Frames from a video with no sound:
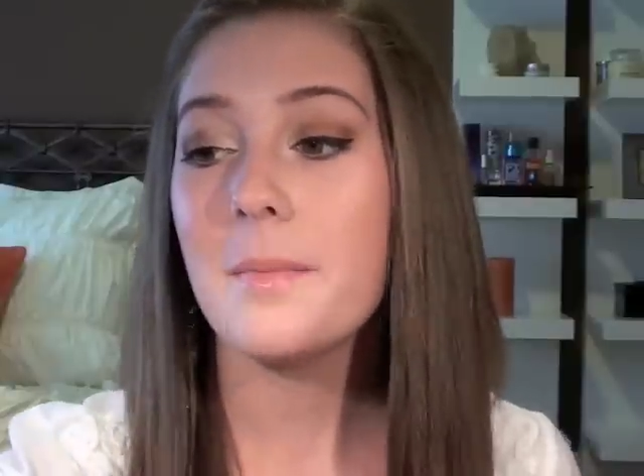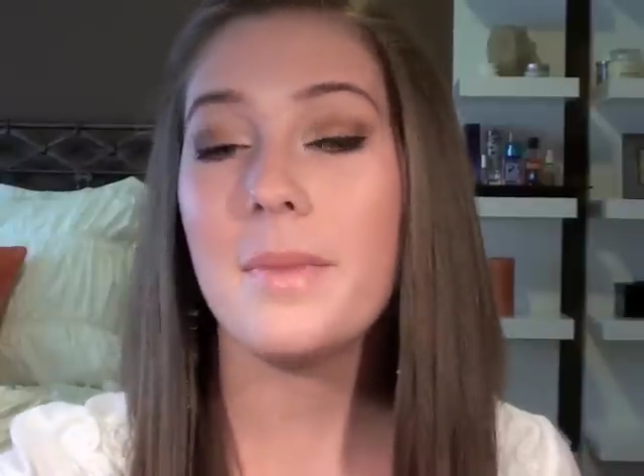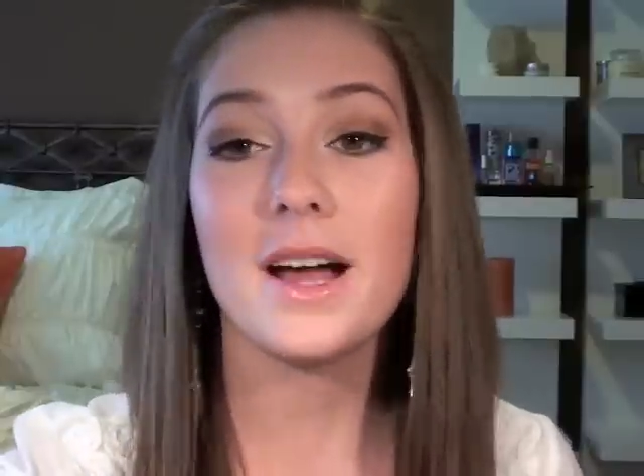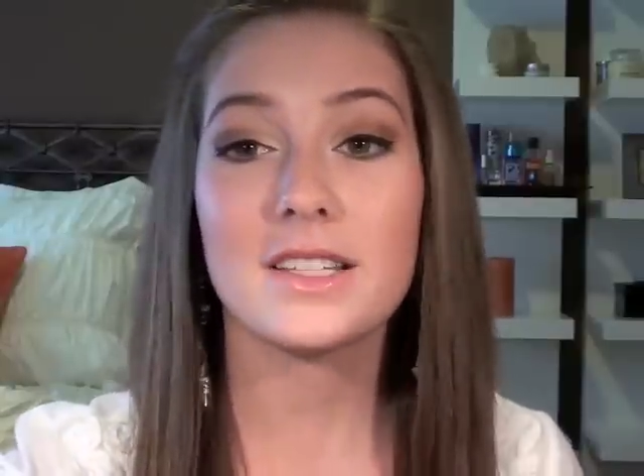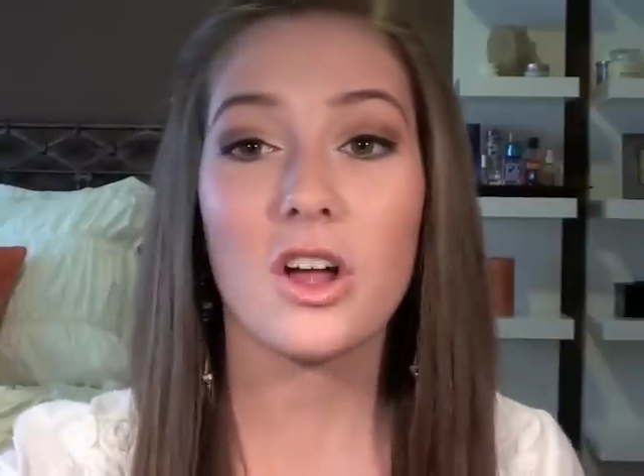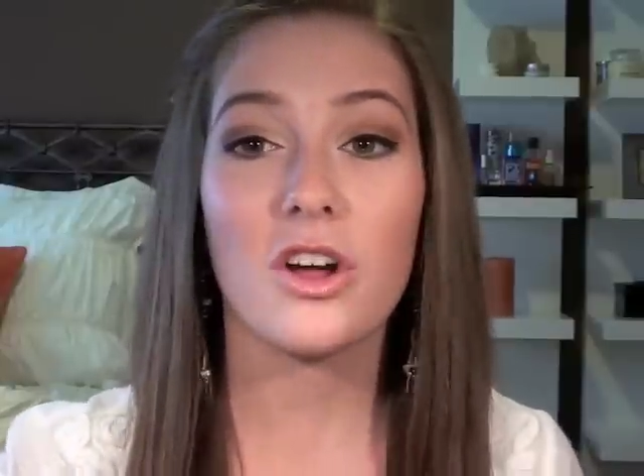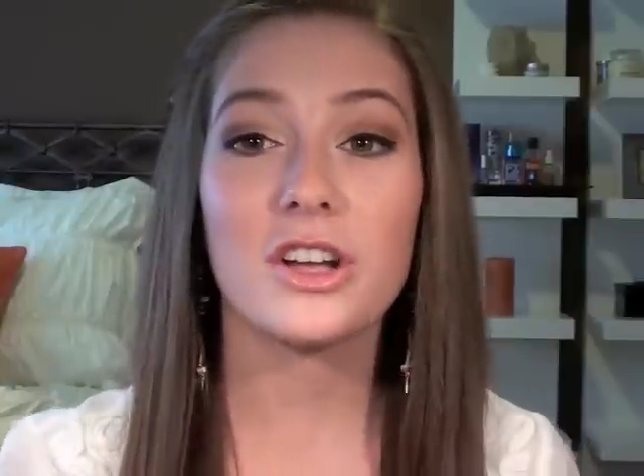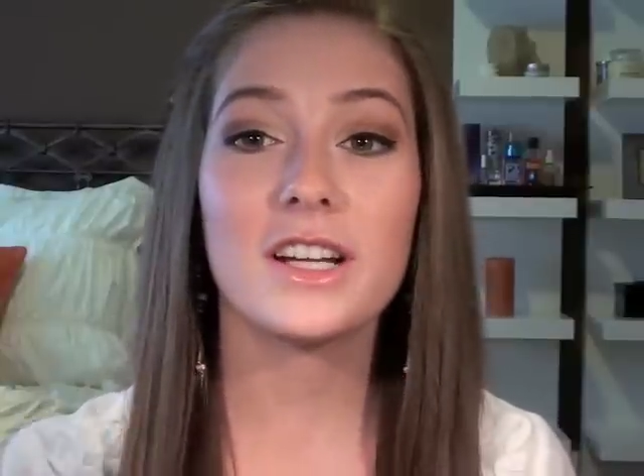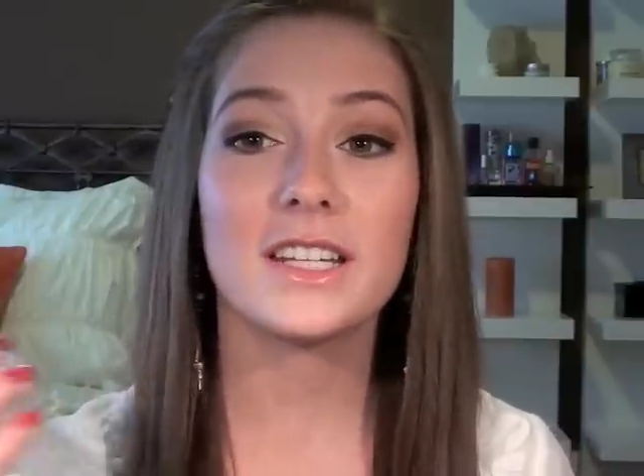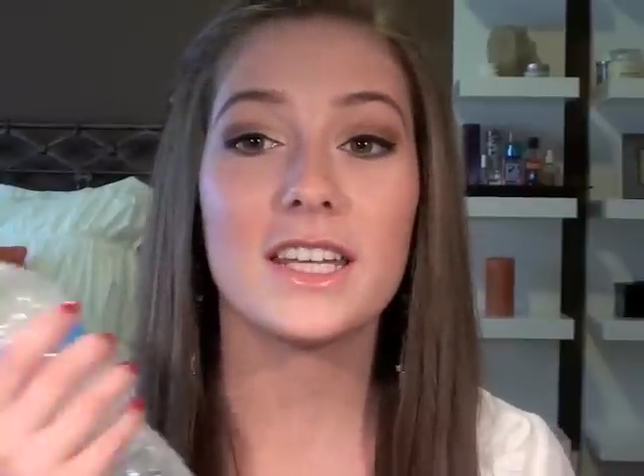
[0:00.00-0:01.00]
But all
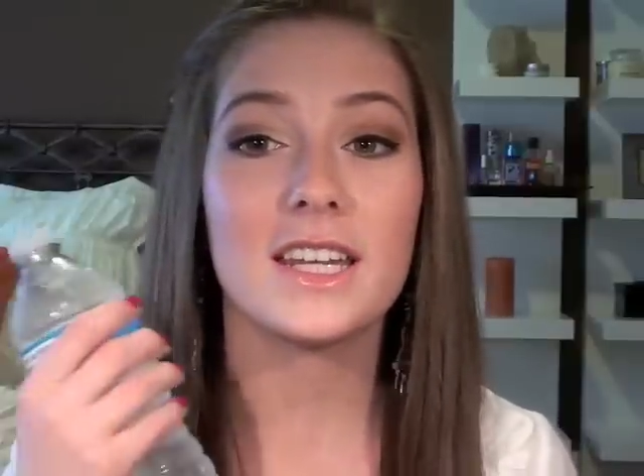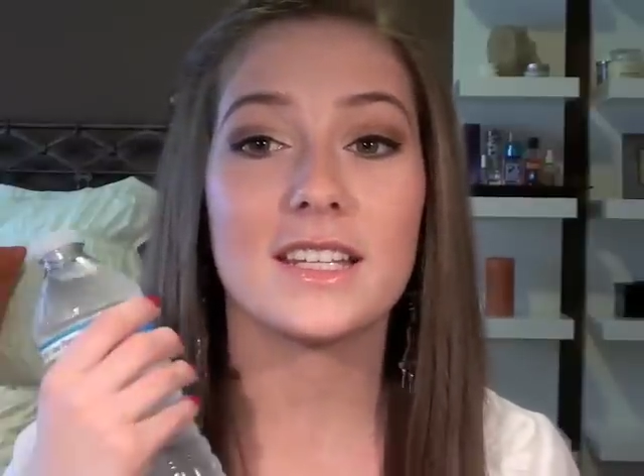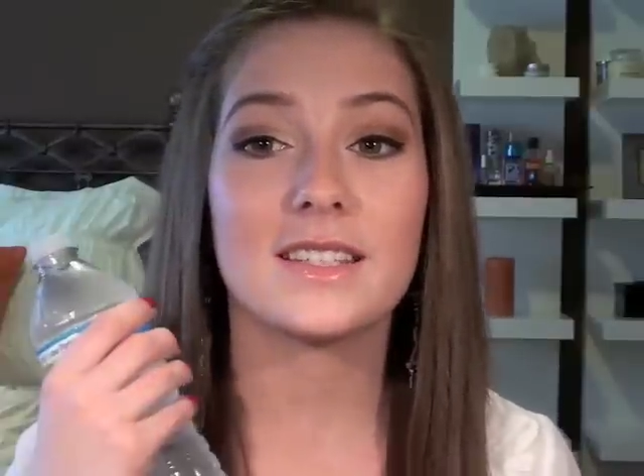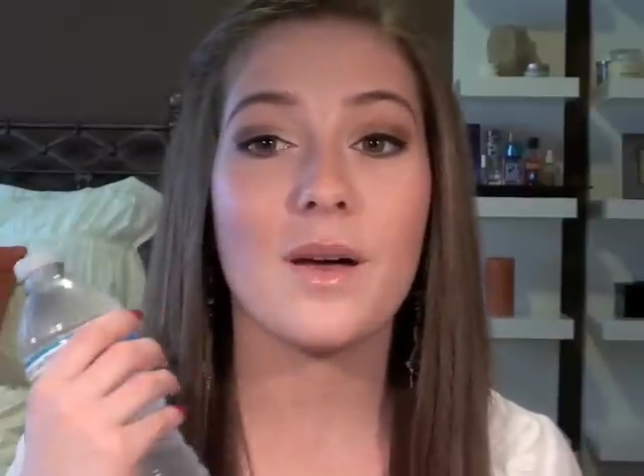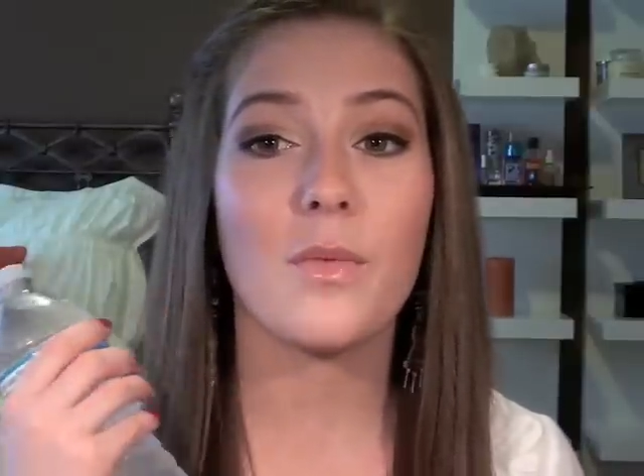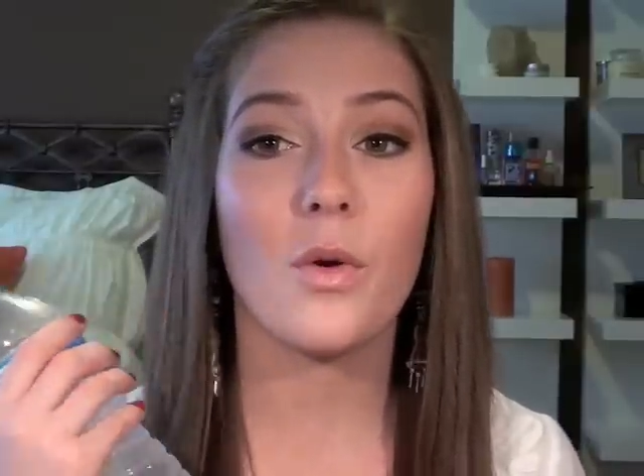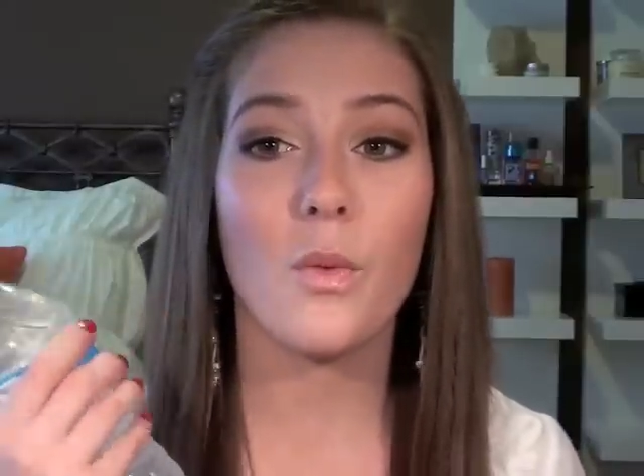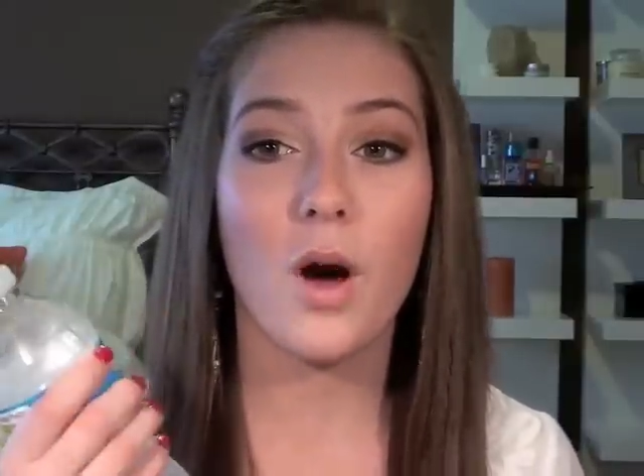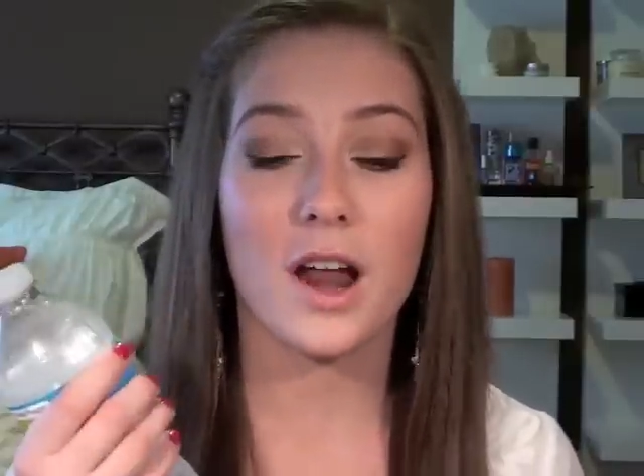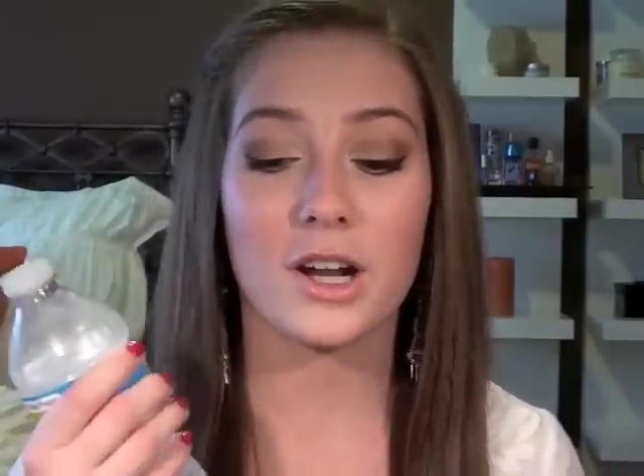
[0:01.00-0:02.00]
you're gonna need is some
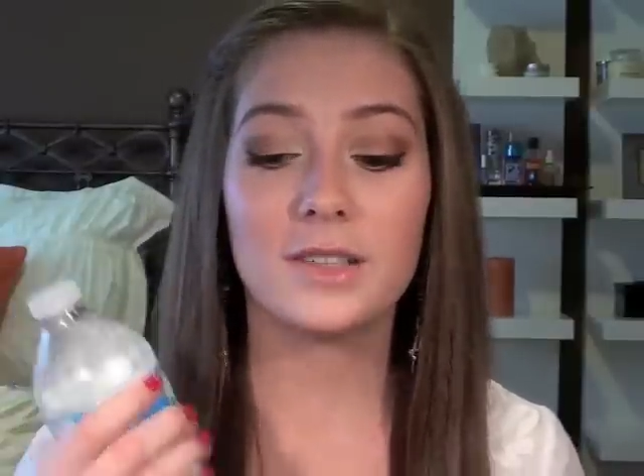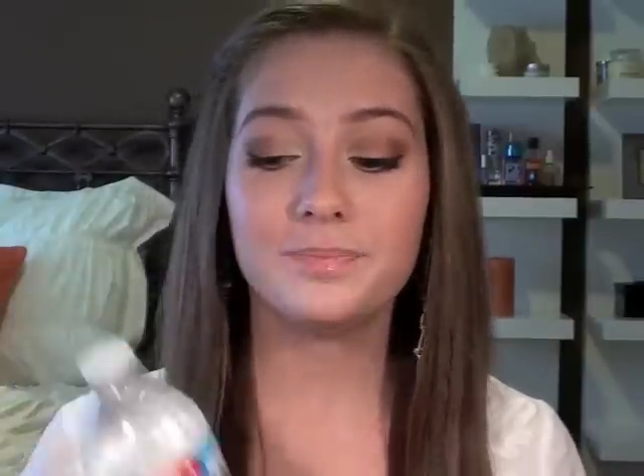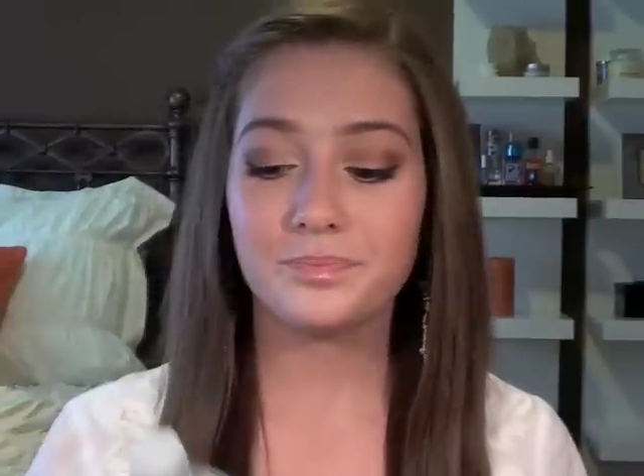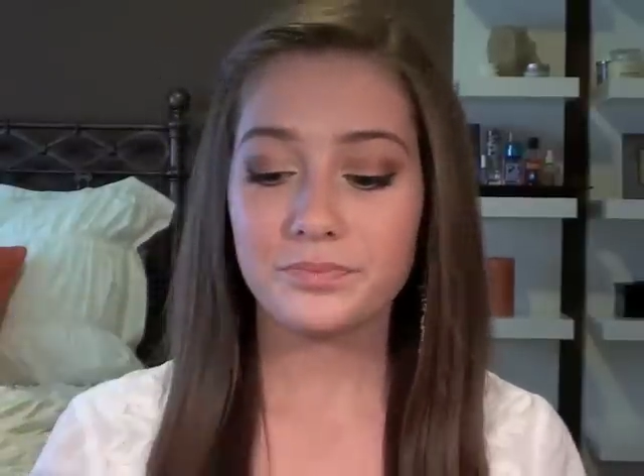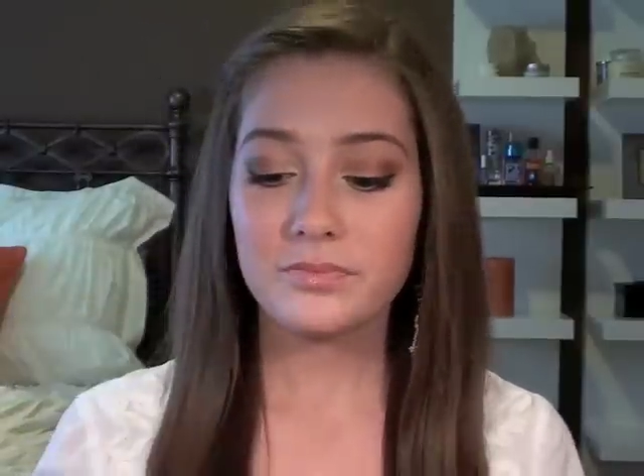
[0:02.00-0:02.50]
water.